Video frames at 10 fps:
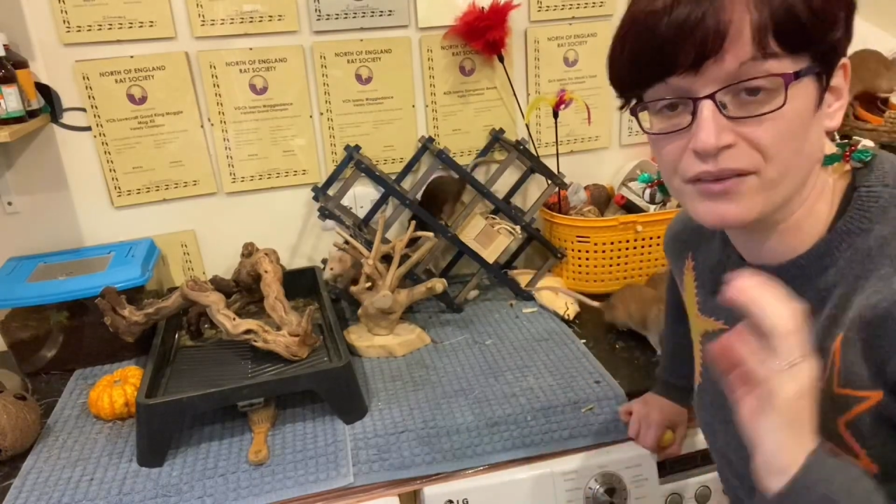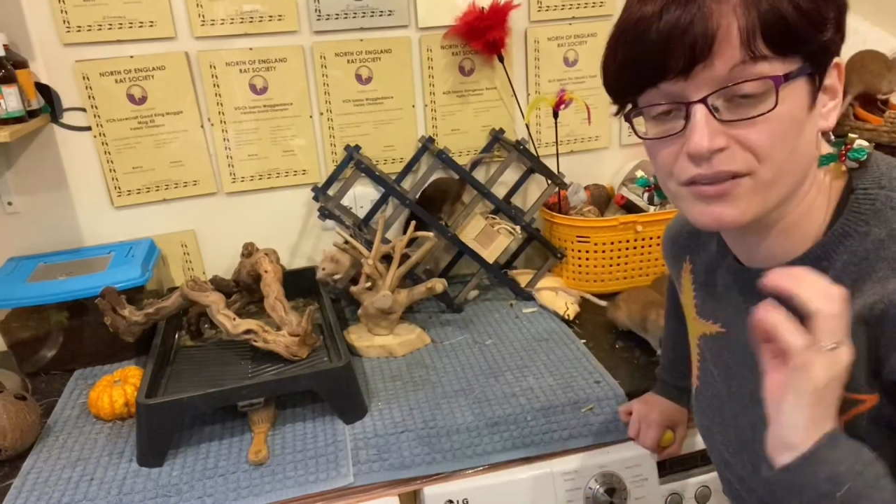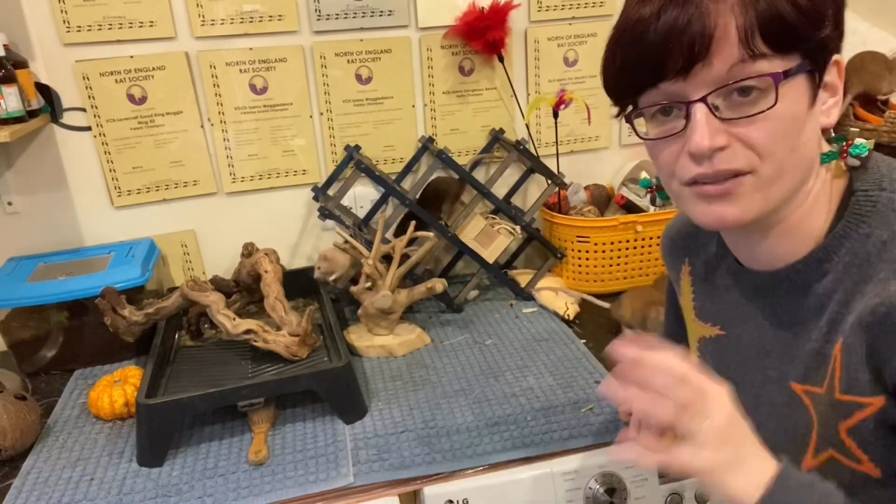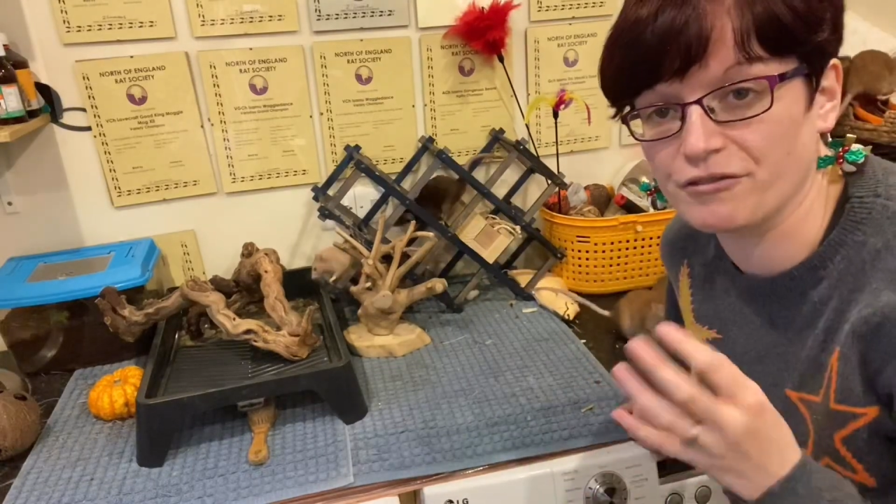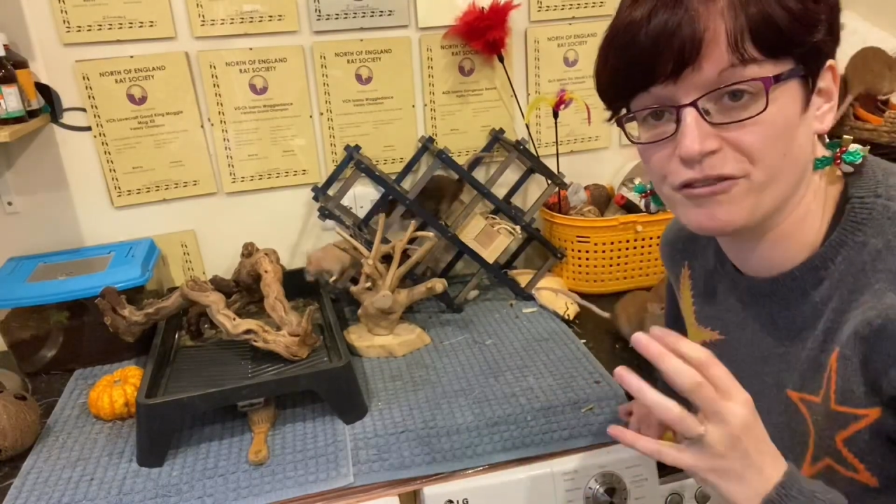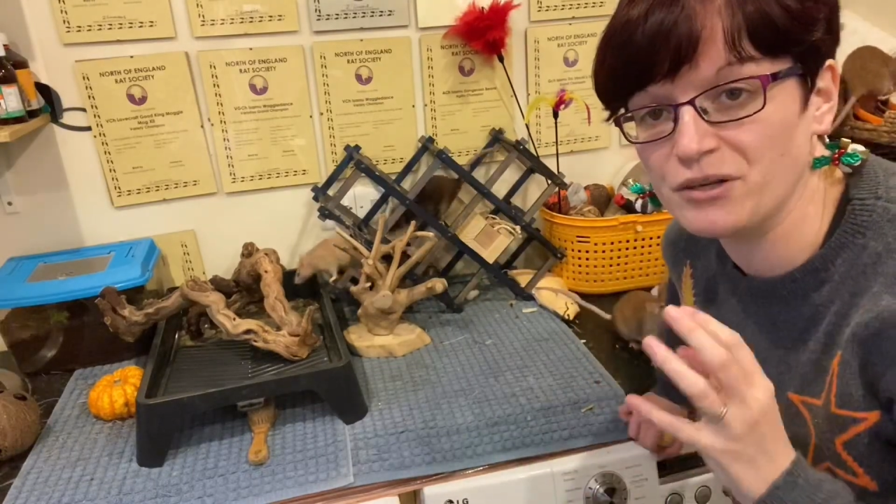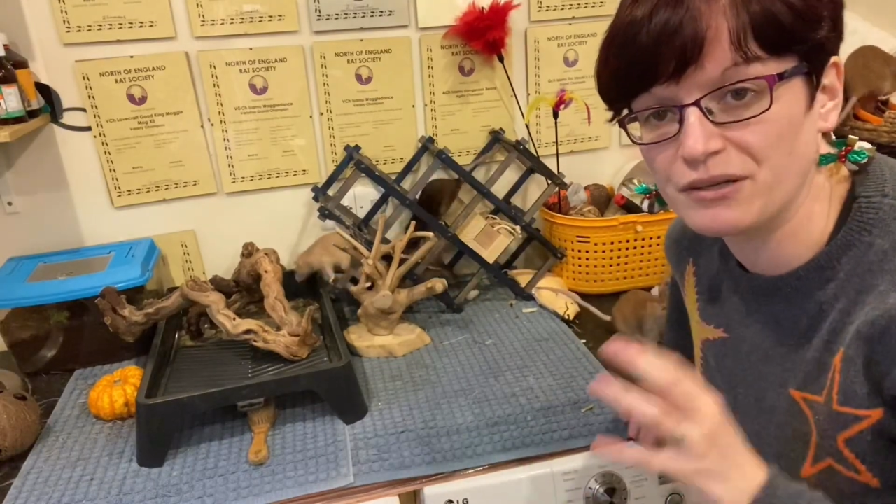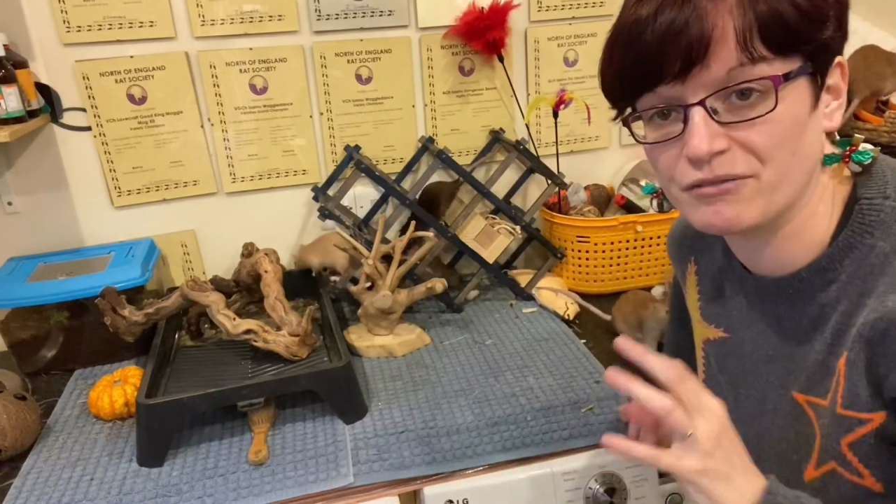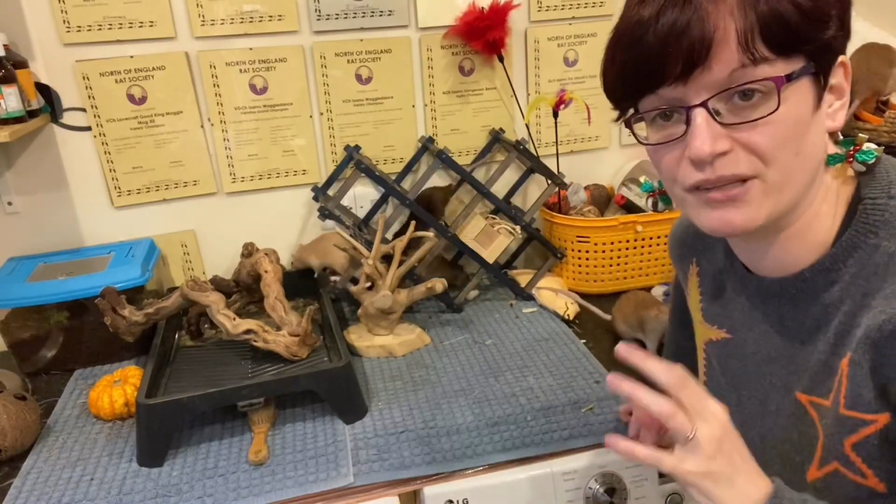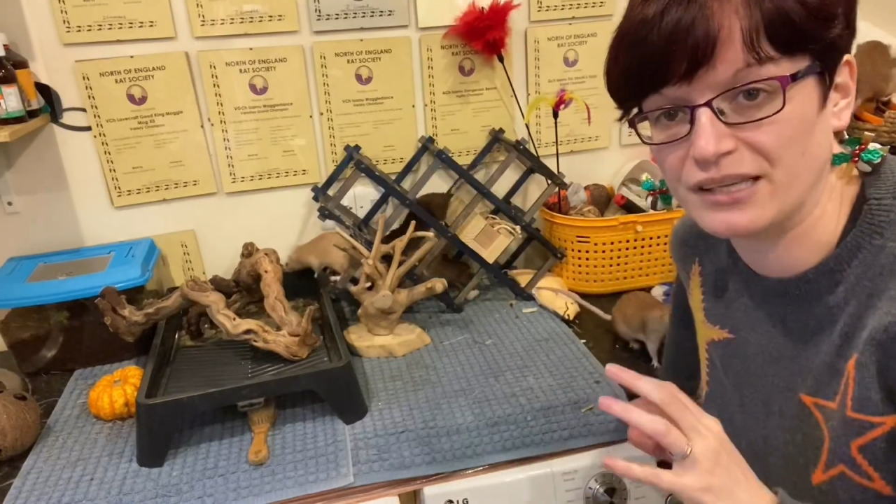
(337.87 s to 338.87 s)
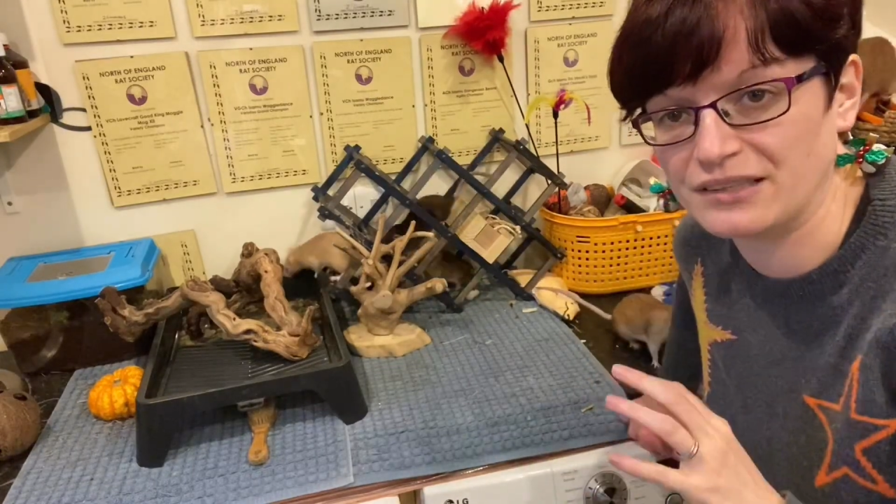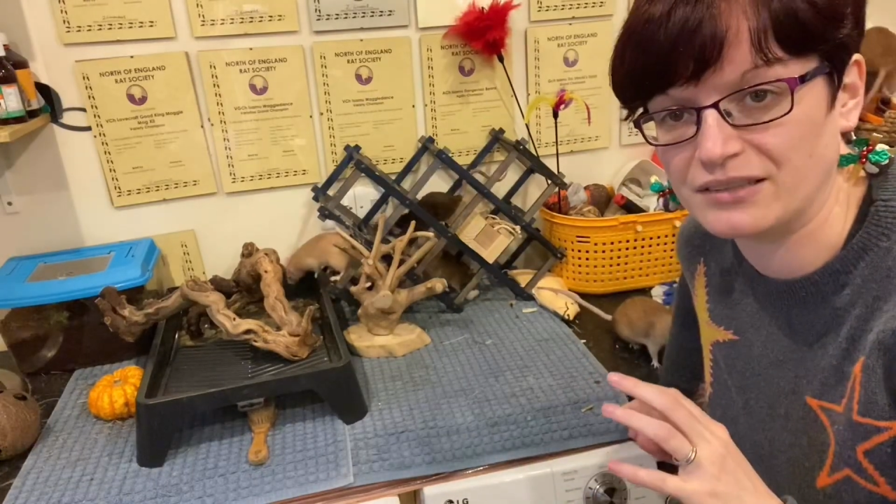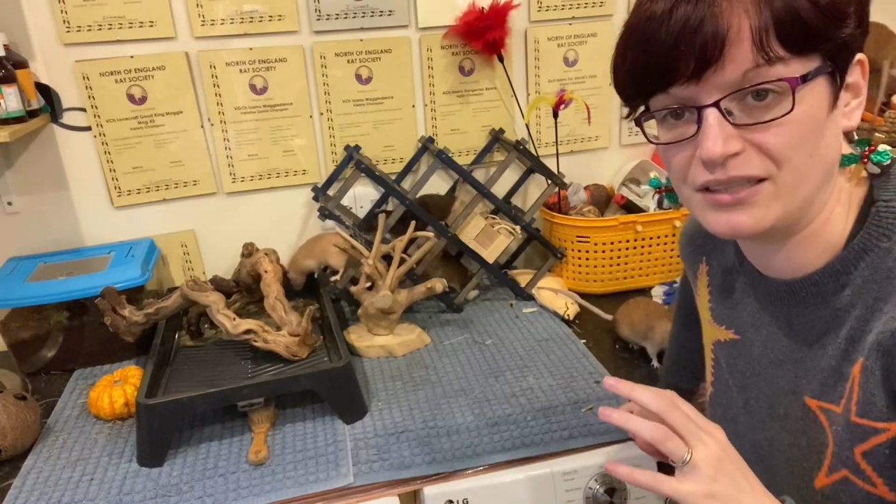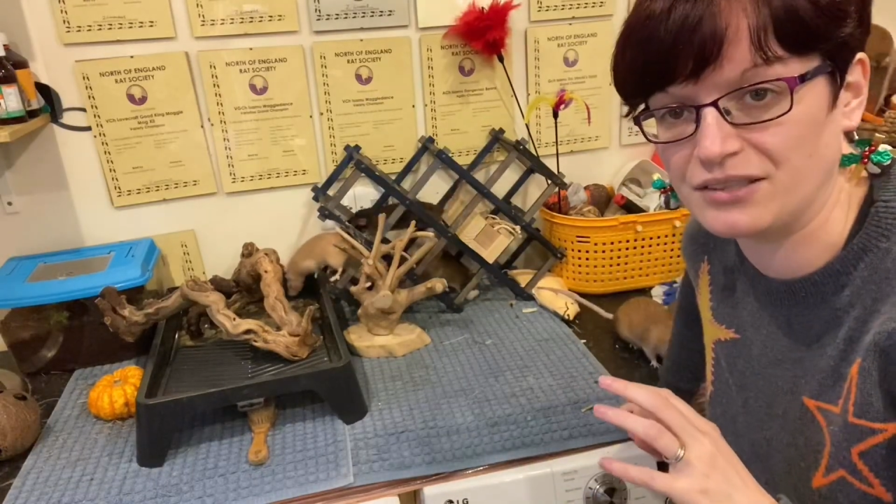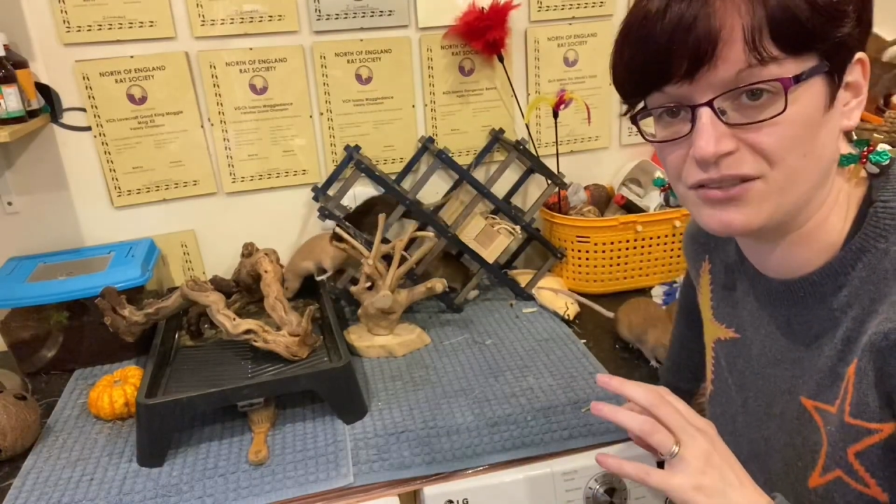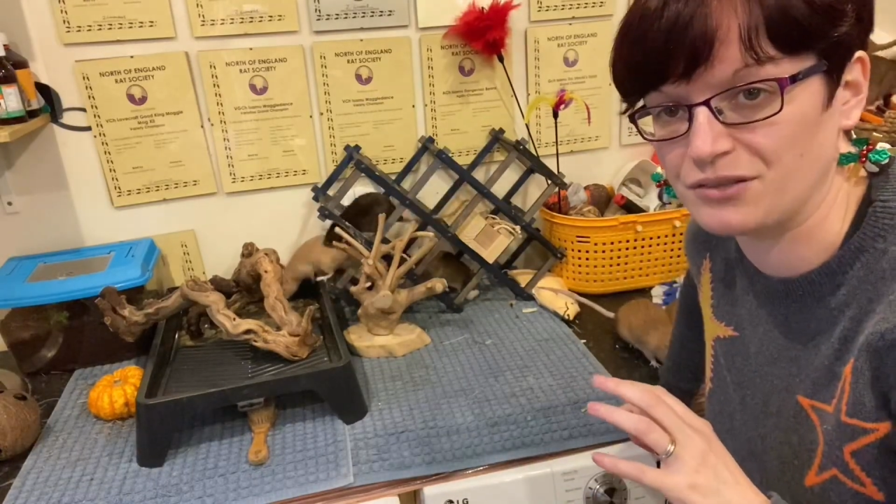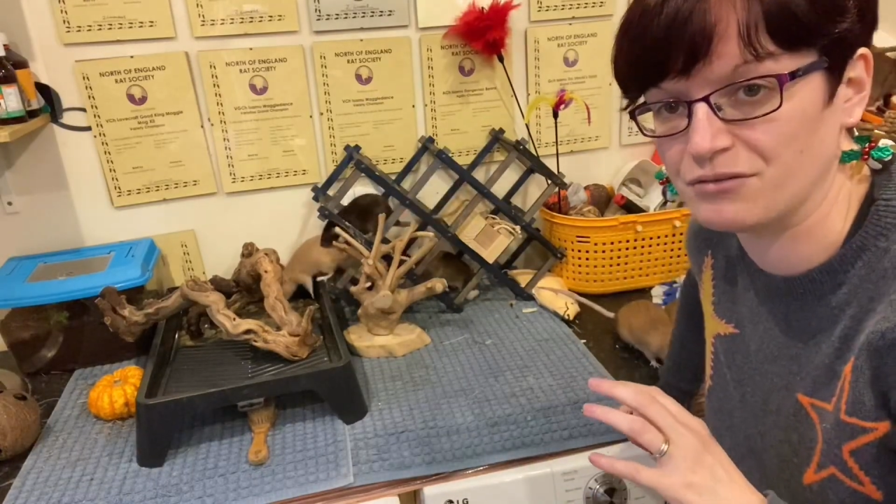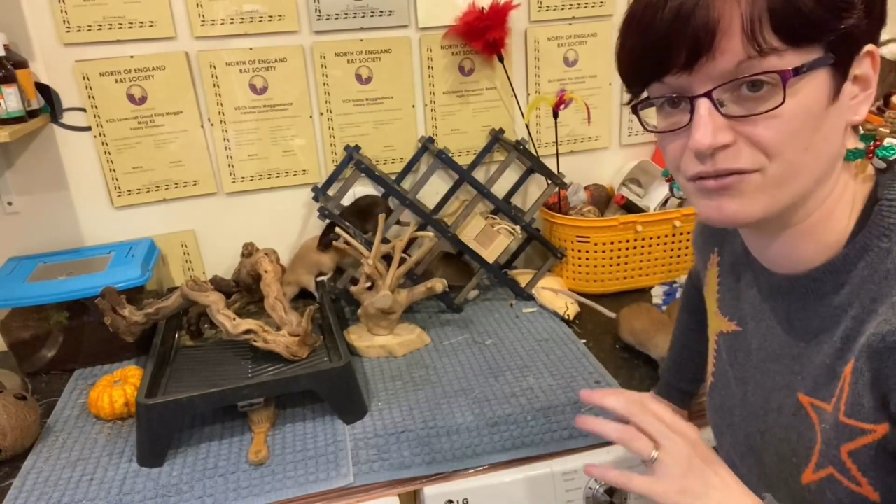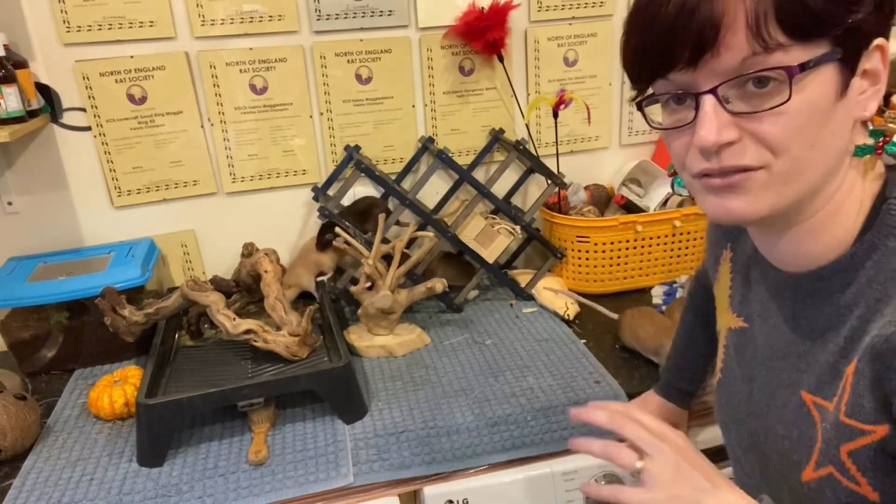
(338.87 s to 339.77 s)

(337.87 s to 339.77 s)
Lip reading: So there's a few different things that you can do